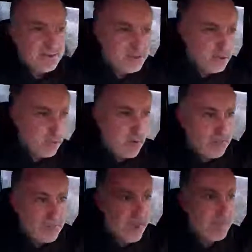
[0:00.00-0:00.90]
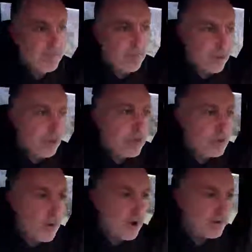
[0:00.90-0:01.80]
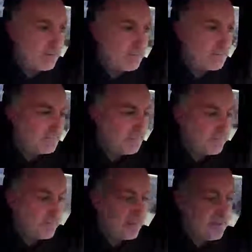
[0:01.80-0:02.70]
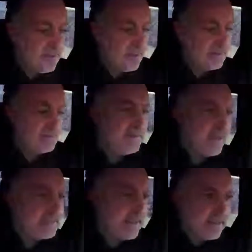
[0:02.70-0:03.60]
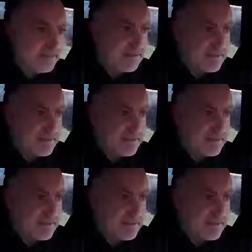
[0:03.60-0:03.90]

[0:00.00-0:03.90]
do of them all they want, and that's it.